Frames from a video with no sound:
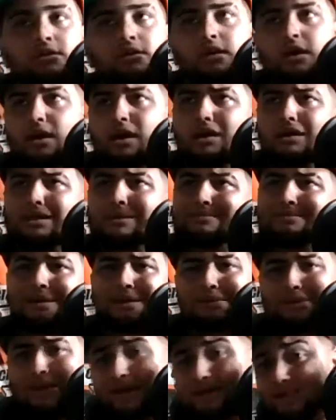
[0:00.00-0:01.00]
It'll be
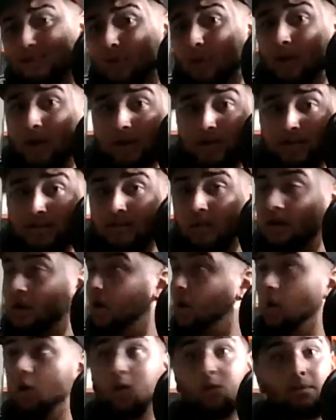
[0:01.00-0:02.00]
around 20.
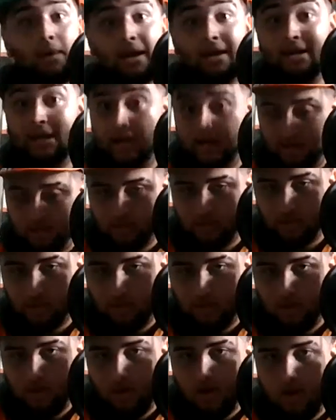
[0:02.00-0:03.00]
Oh my gosh.
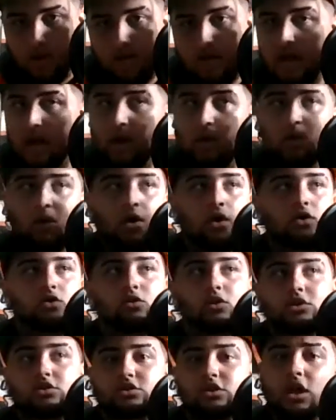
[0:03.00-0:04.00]
Now, you
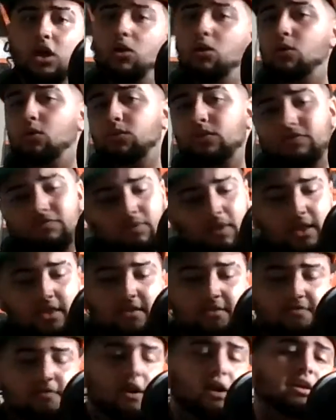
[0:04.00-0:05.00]
can say, oh, we played
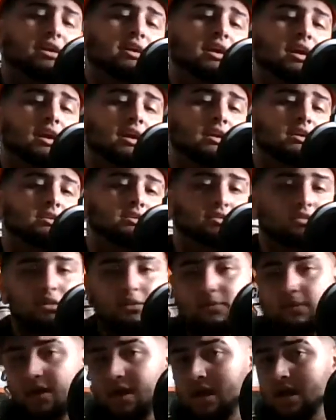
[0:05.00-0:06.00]
the Vikings
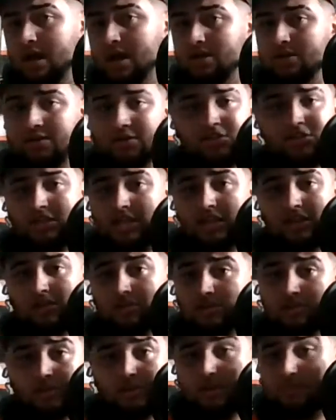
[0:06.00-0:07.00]
and the
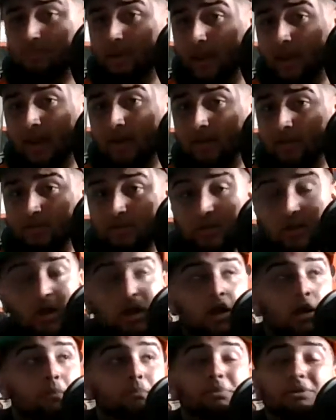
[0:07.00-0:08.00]
Steelers and the Bears.
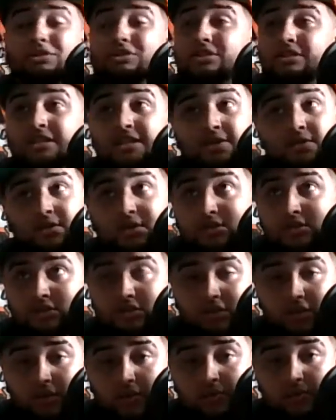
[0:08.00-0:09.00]
But
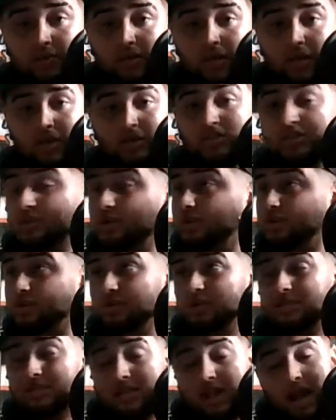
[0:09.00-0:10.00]
seriously,
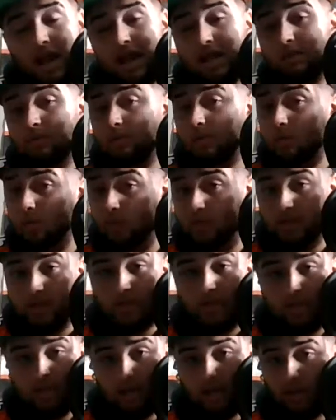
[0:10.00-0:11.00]
did anyone really
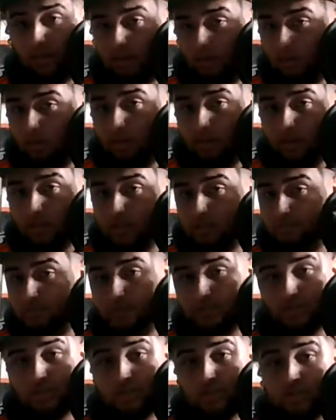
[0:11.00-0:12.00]
think we would be in this
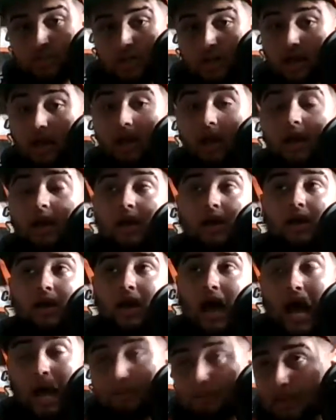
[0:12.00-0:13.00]
position today?
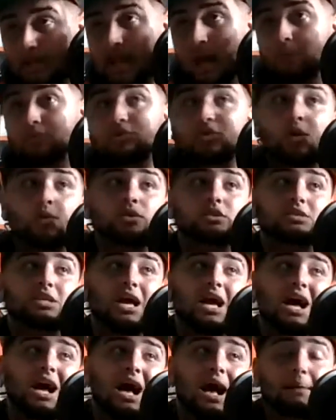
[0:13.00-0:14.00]
I mean, I was always
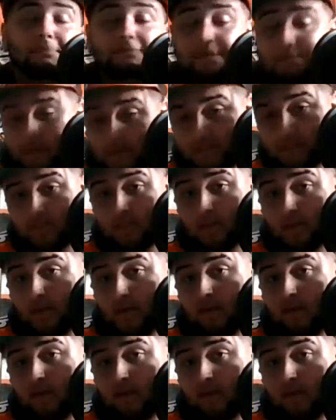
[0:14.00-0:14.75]
optimistic.